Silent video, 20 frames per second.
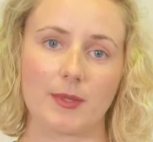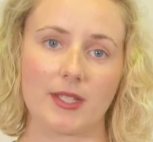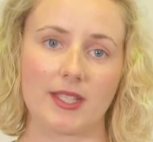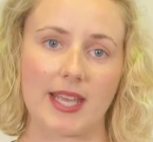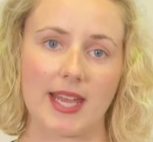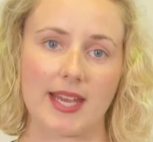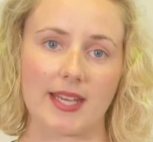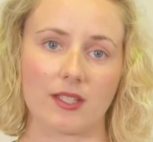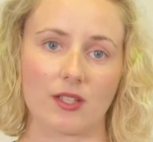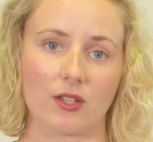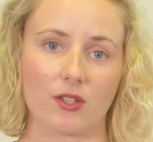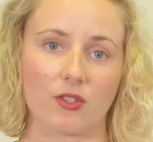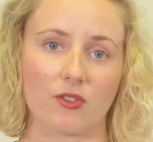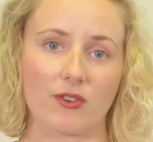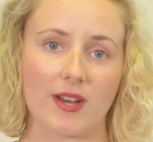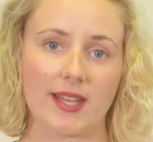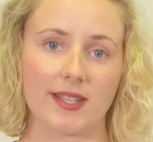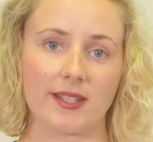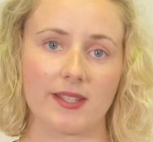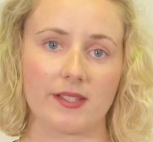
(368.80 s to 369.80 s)
up to date on
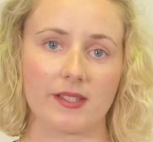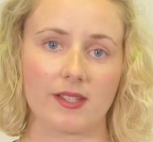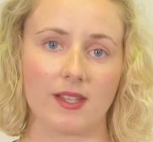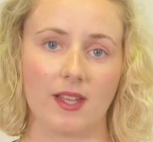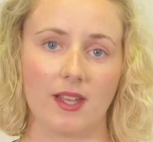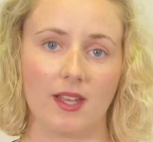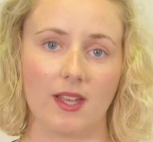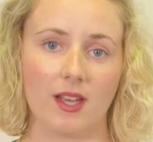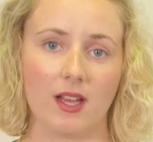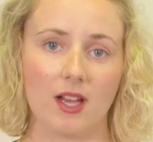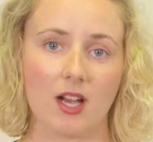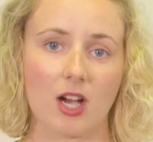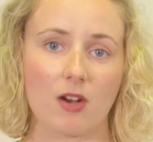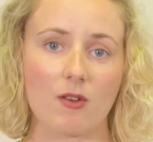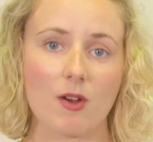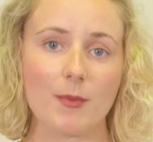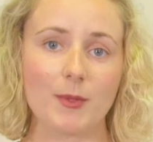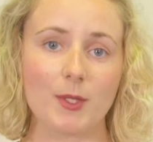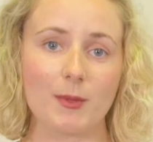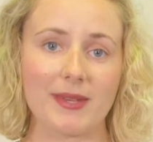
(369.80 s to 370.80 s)
trends,
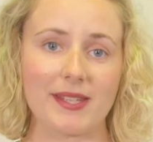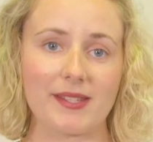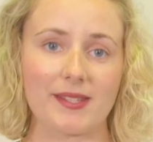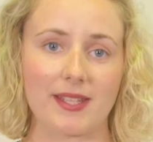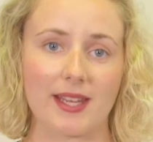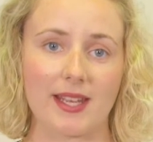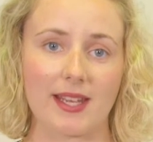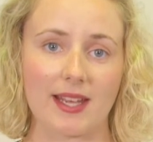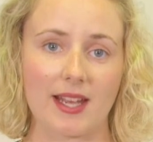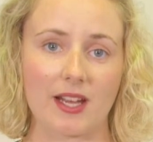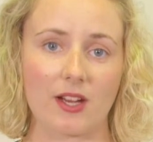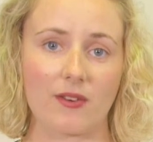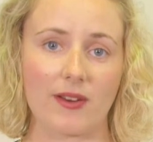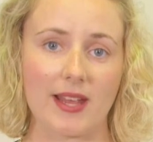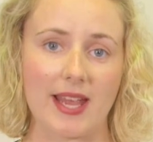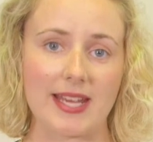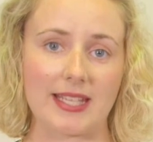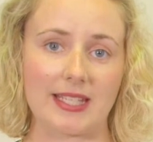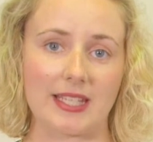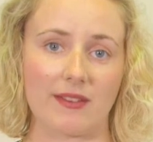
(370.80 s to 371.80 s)
are optimistic and
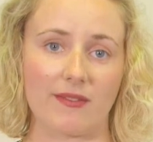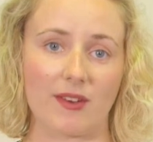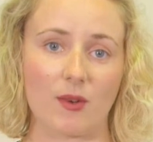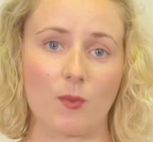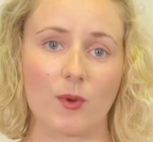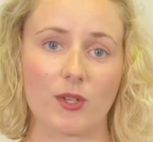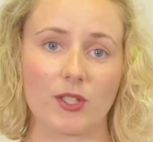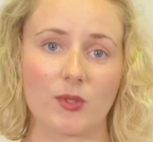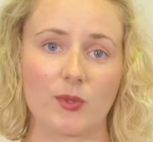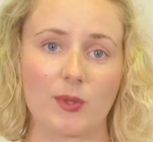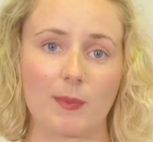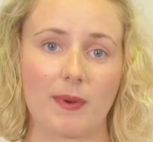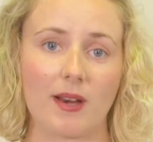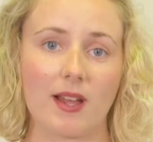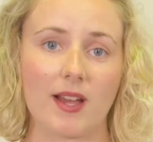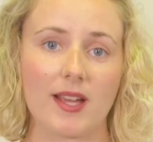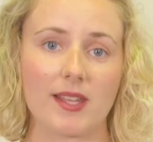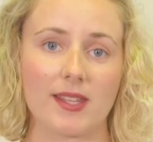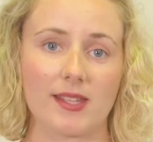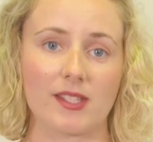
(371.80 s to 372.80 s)
creative and want to
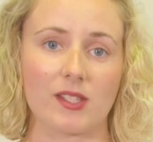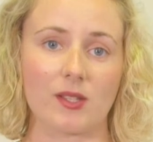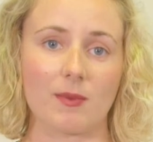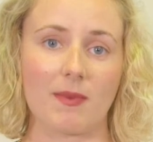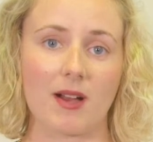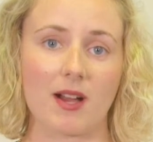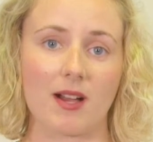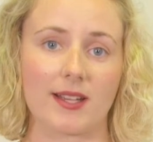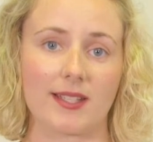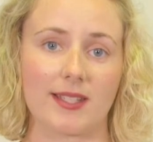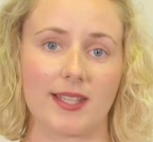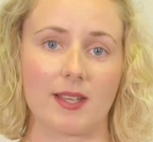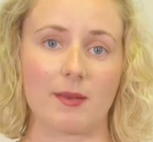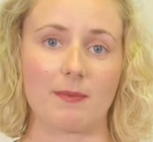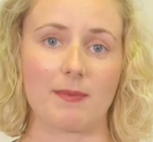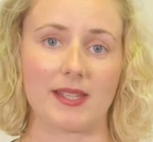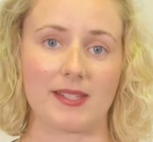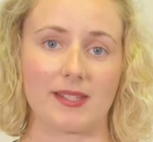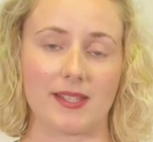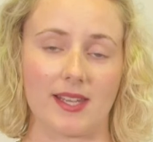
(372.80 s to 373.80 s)
apply this to marketing
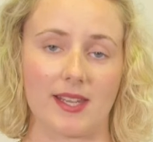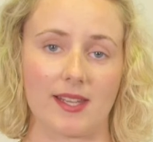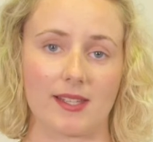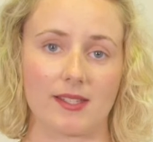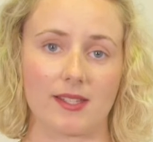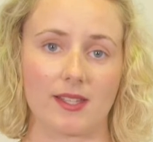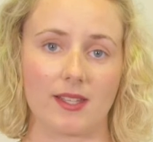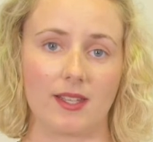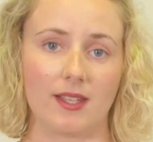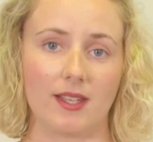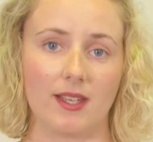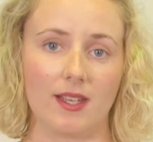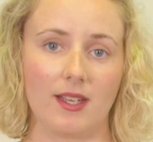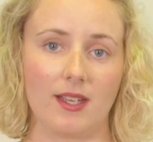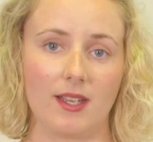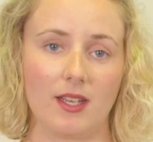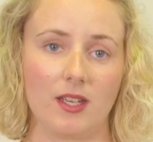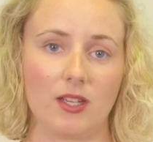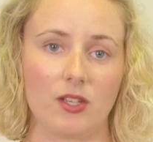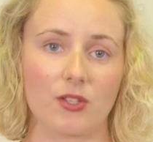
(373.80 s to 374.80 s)
and business.
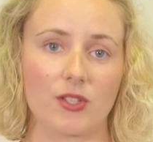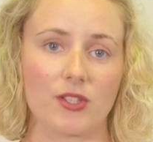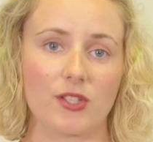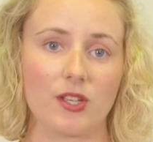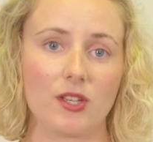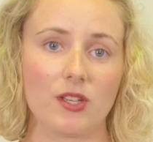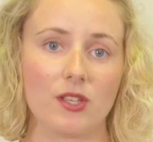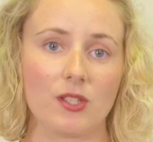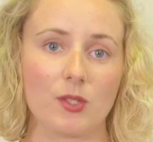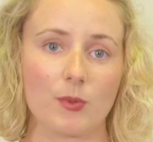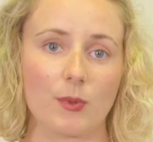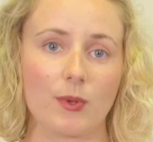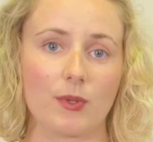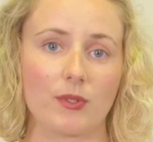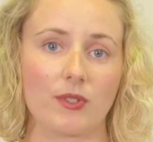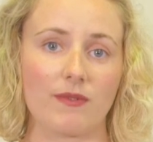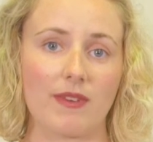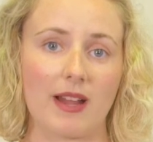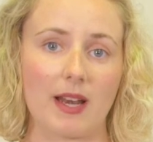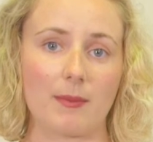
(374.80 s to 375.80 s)
Your students
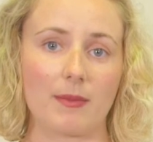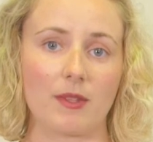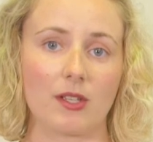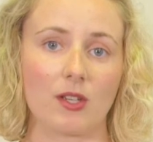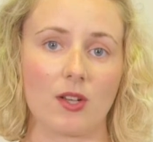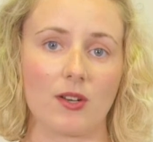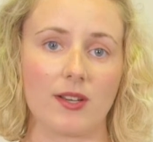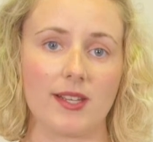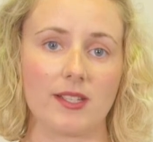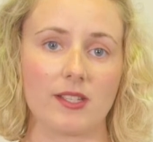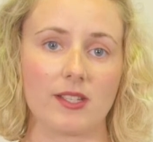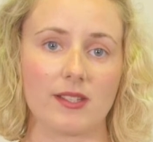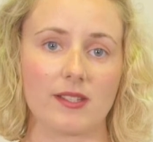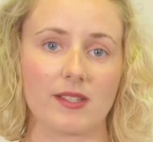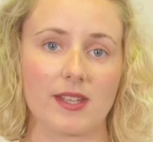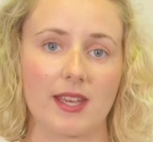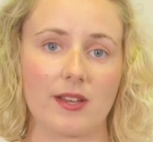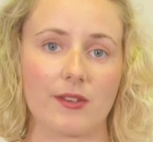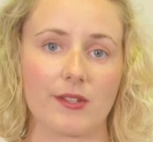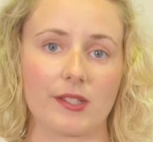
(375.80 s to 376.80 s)
will develop the knowledge,
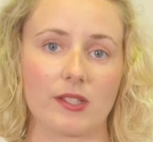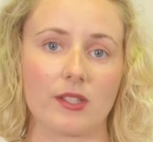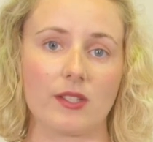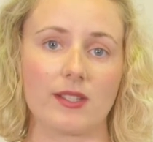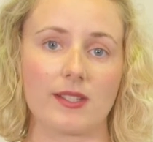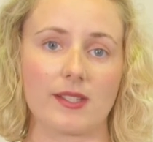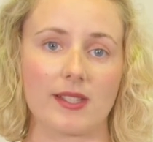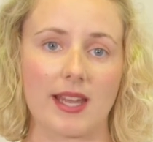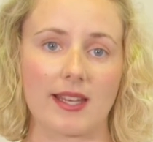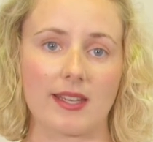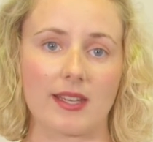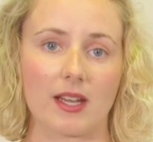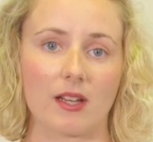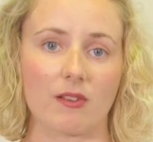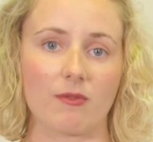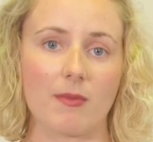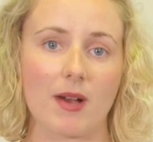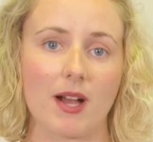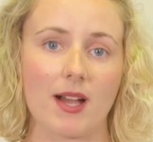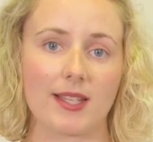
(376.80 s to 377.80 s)
skills and understanding
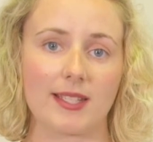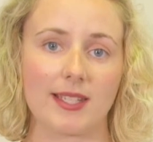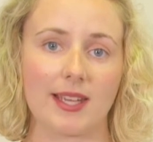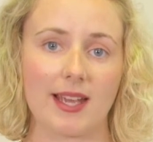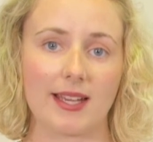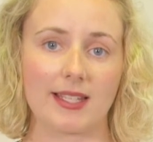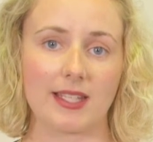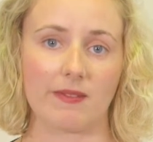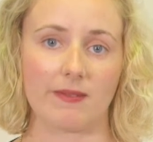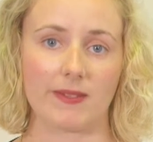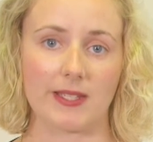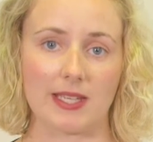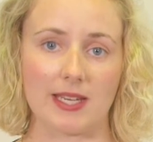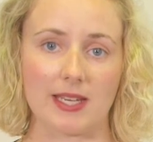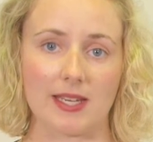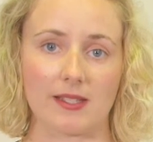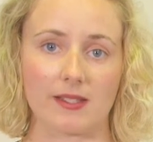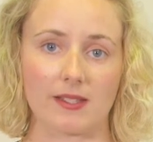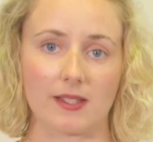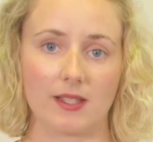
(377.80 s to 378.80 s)
of marketing
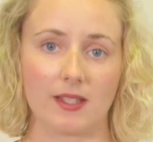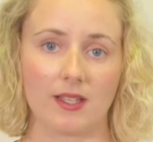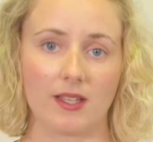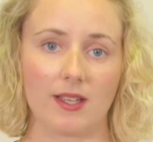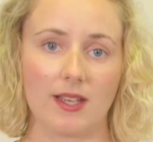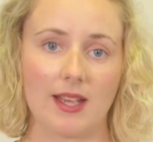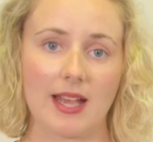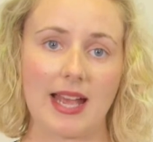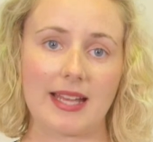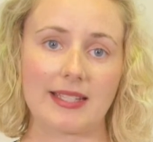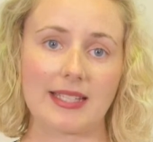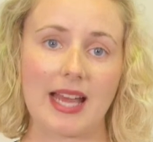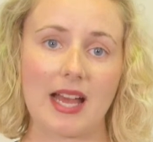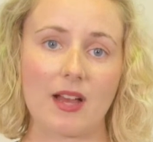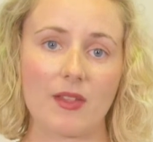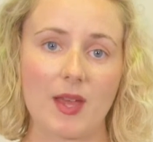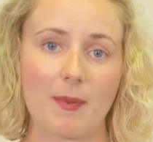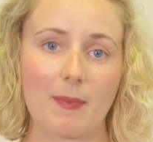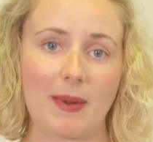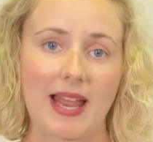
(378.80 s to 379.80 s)
activities and
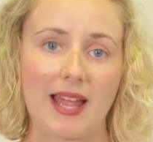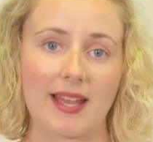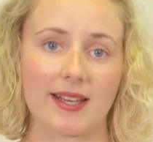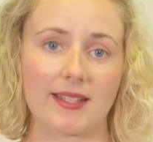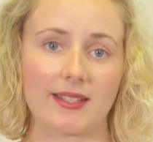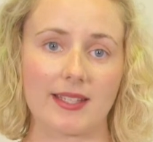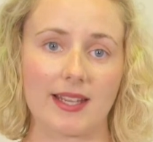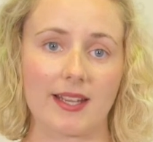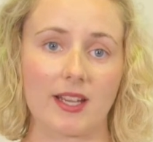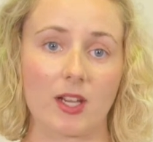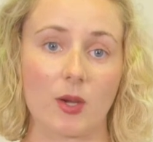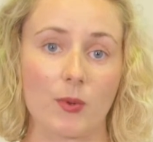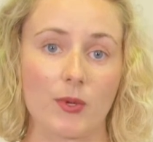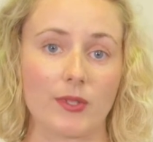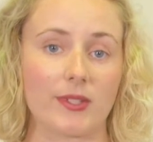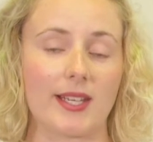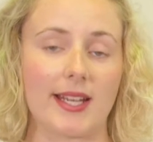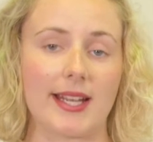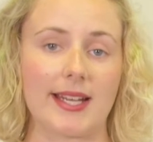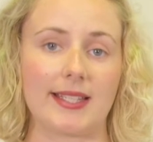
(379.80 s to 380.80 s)
how they're planned and
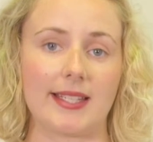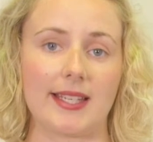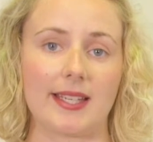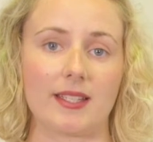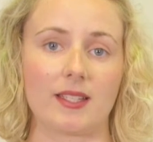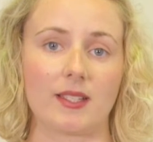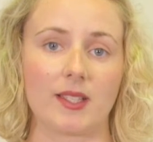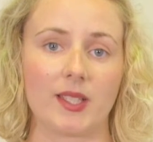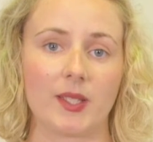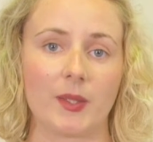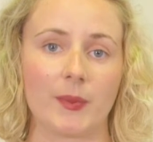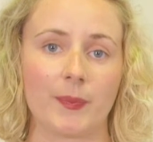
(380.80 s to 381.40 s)
coordinated.